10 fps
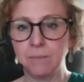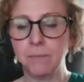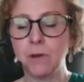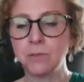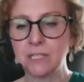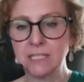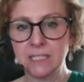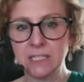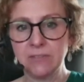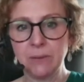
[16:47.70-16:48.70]
most
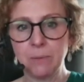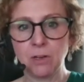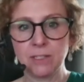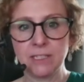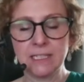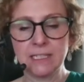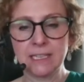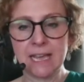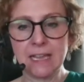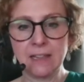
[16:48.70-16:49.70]
CCTV policies
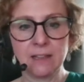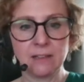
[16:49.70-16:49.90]
say that,